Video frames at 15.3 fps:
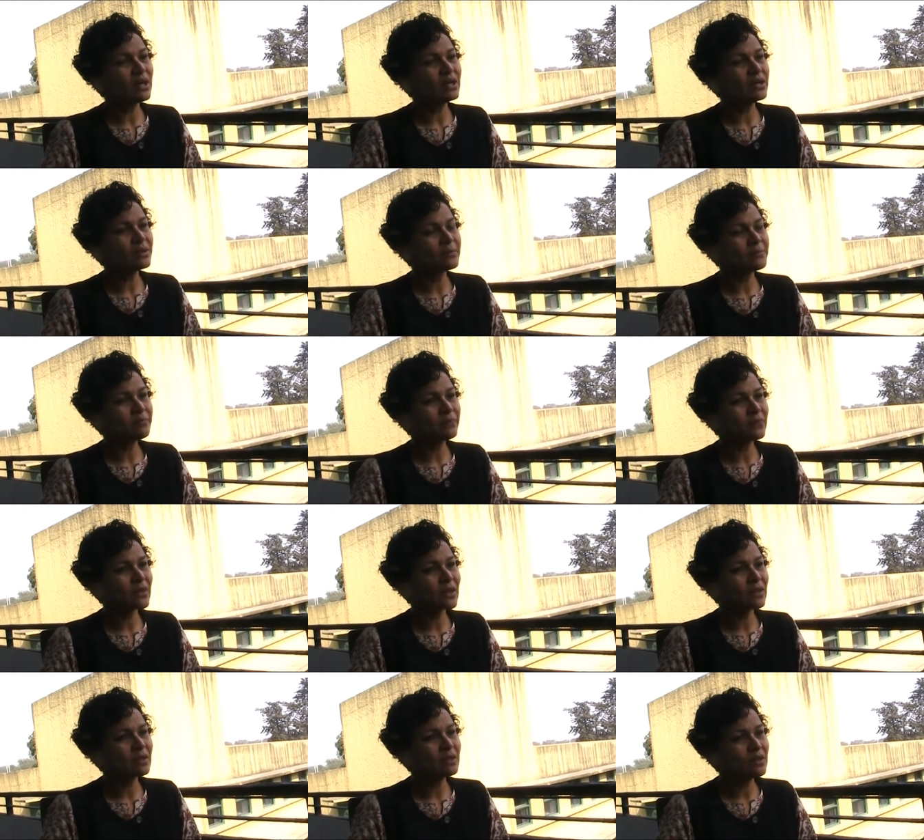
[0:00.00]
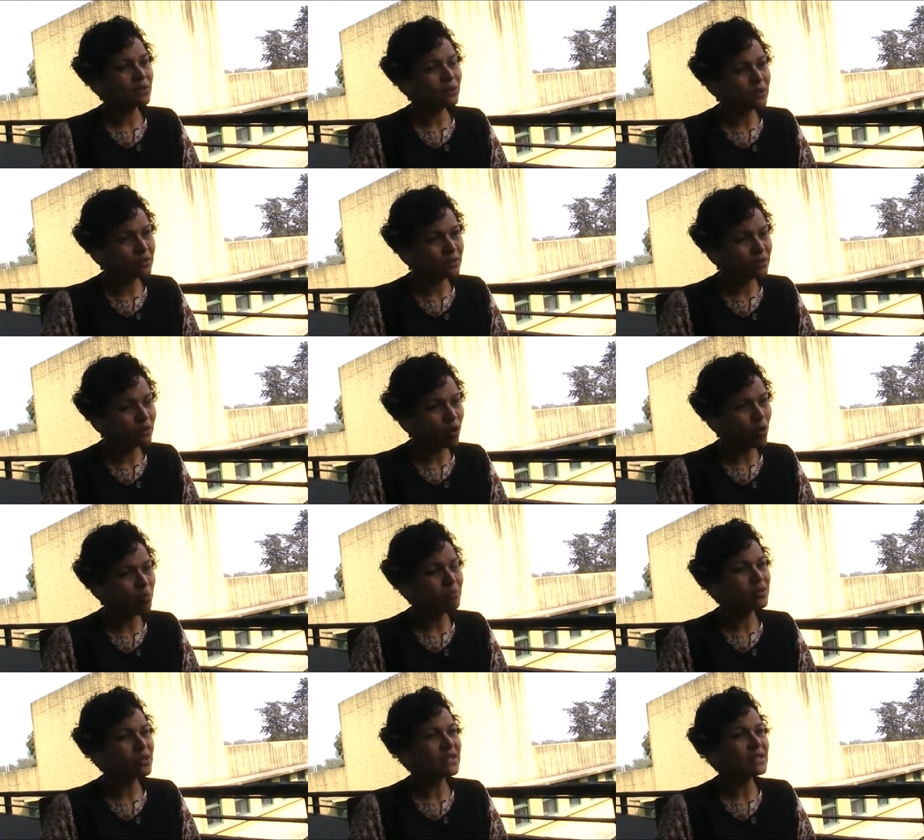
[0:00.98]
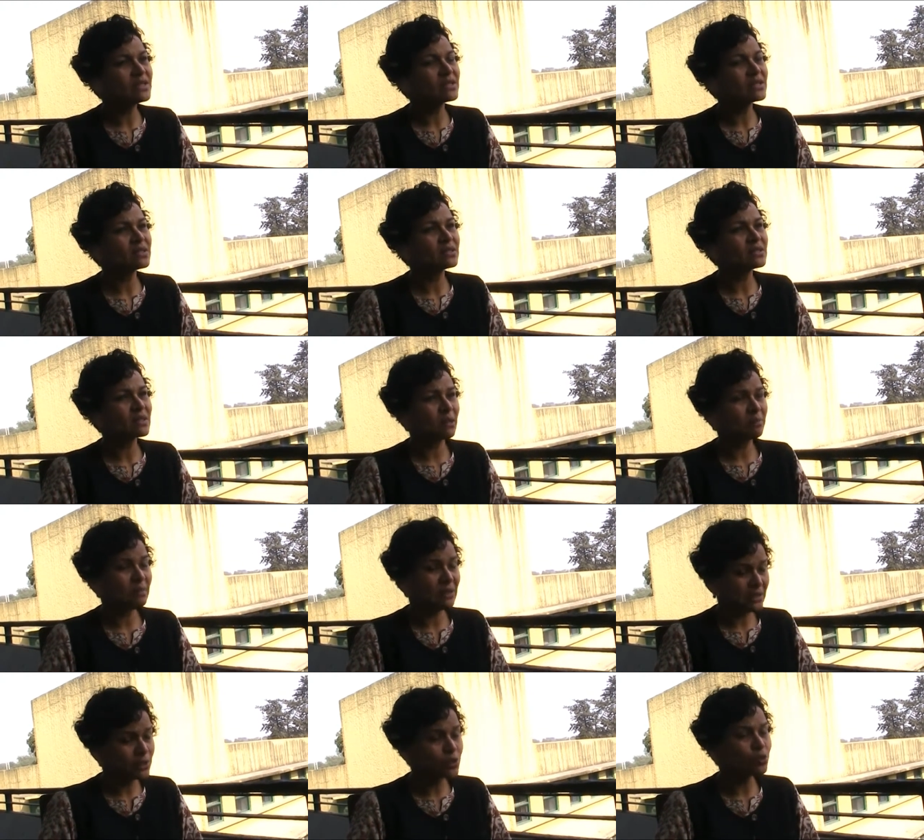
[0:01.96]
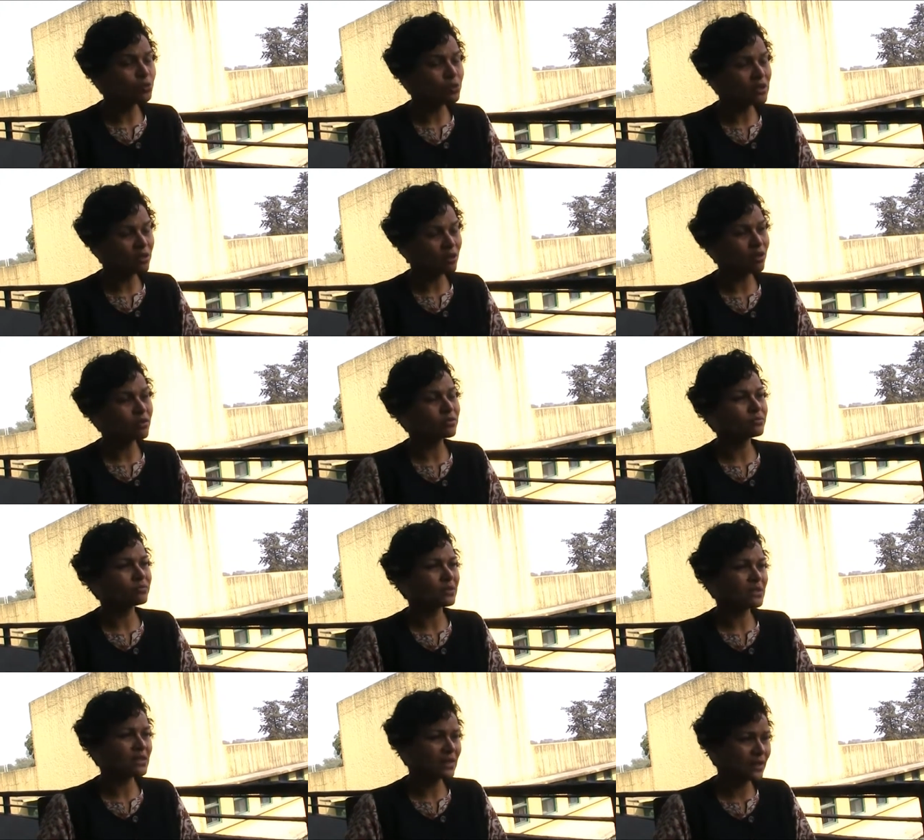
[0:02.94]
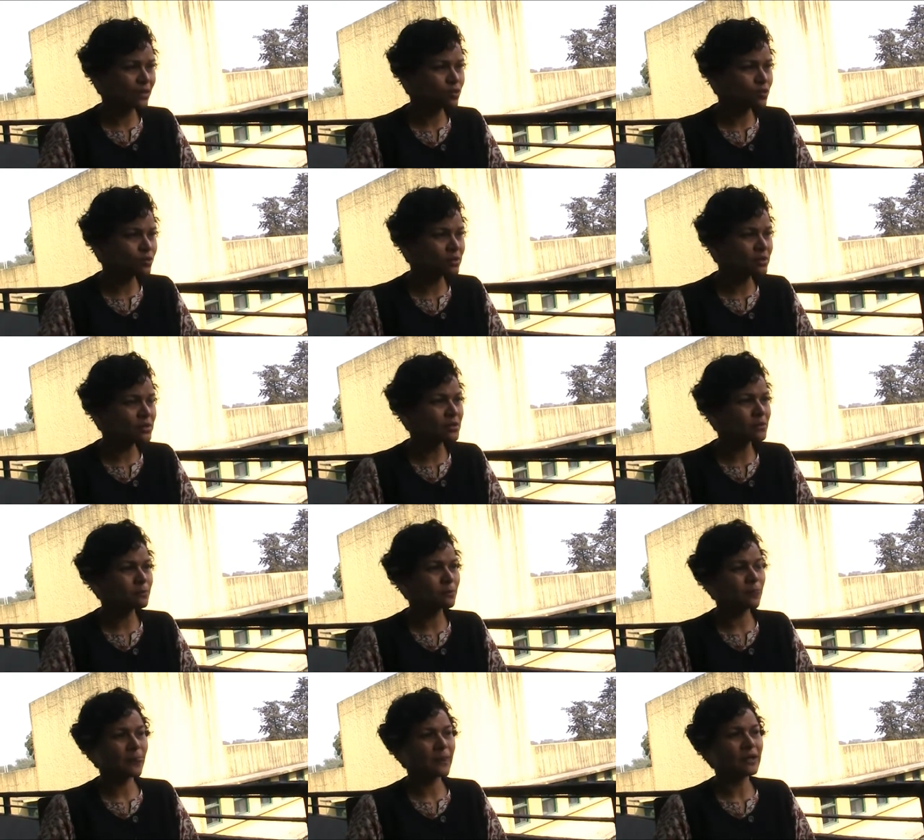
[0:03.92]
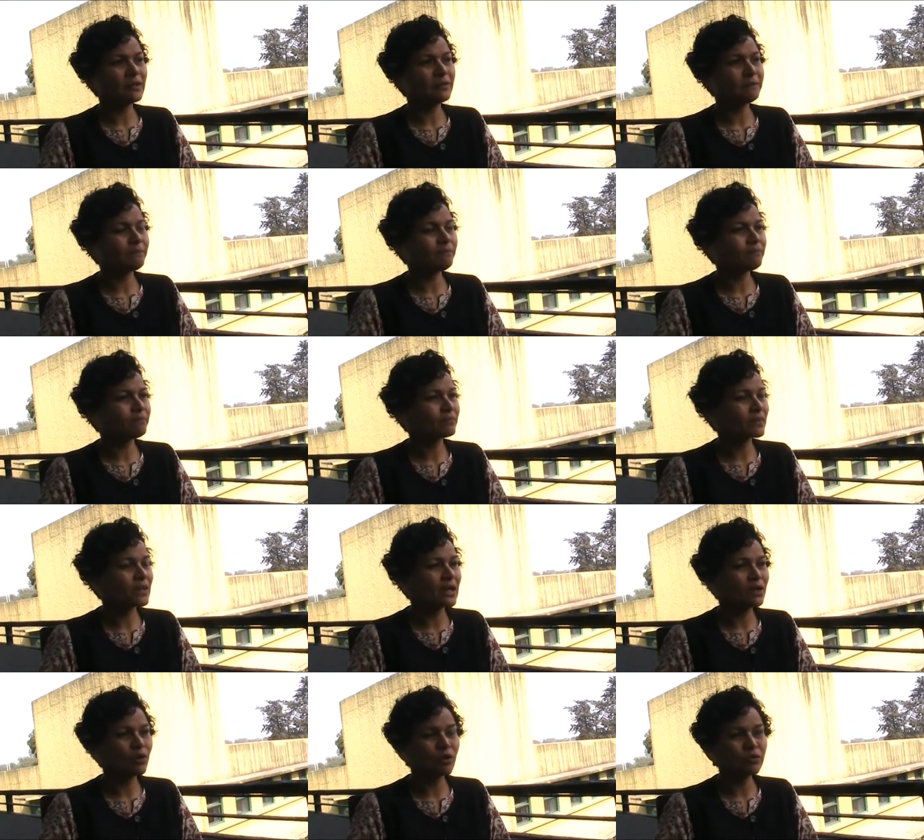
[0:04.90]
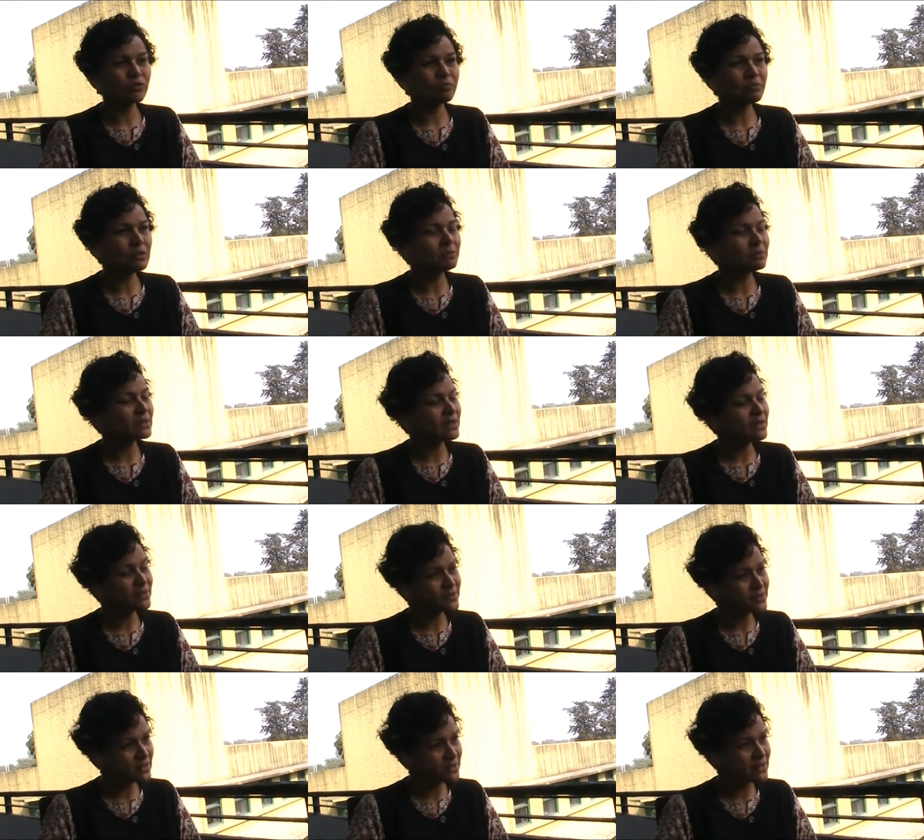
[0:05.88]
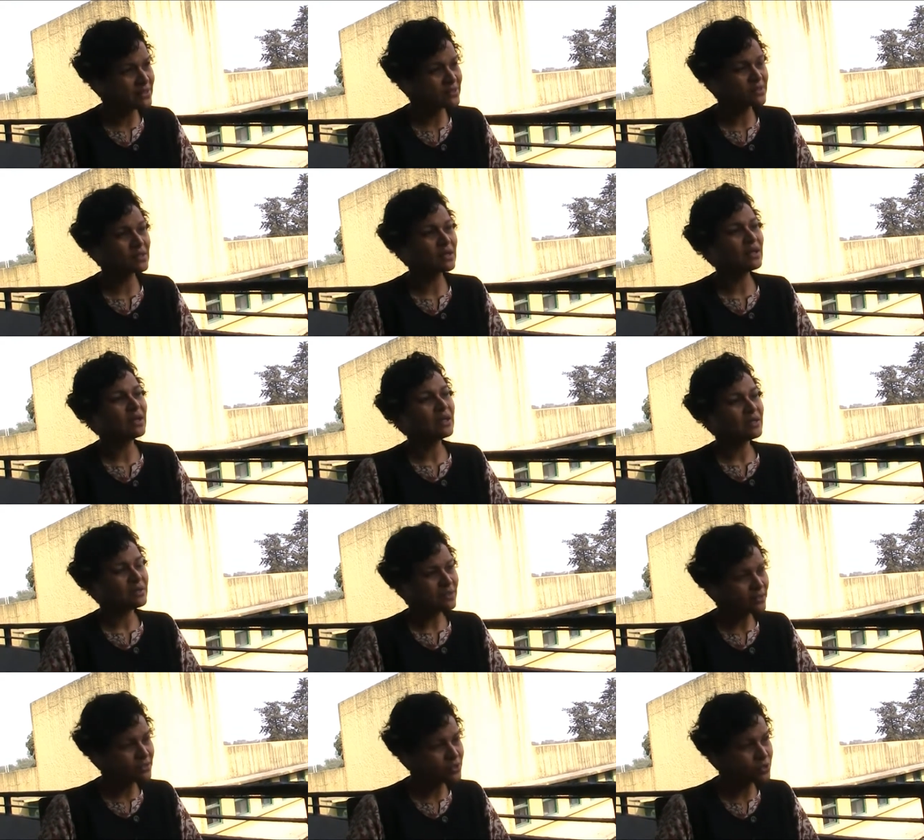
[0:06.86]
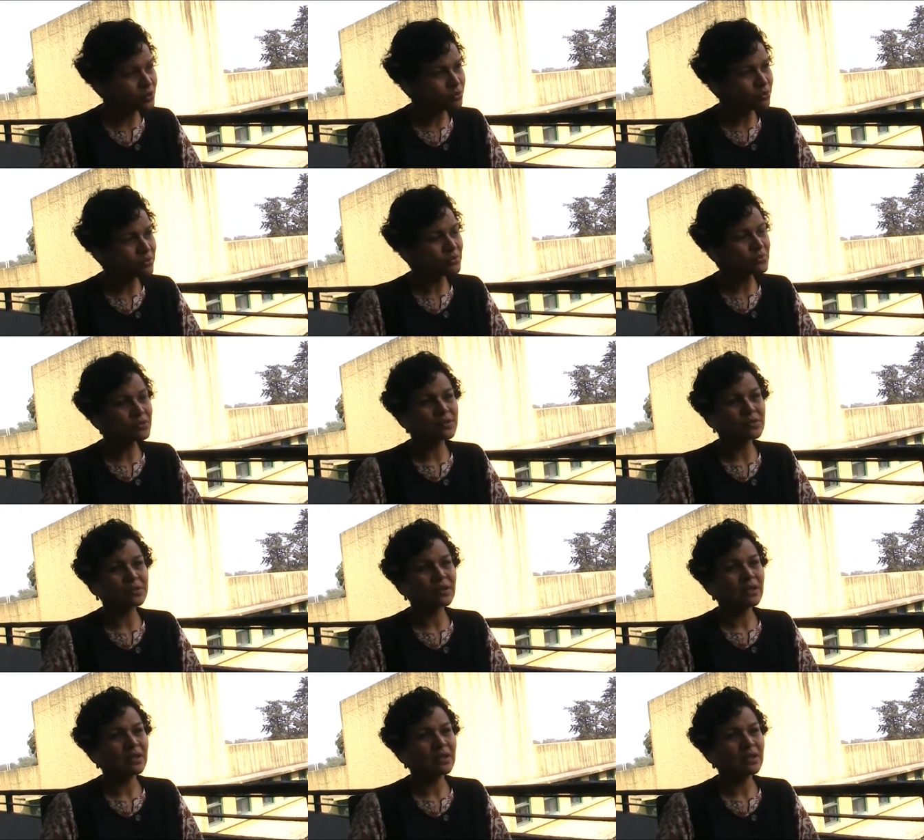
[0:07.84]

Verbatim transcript: um, you know incorporated appealed to a lot of intellectuals um, a lot of people in the cities young students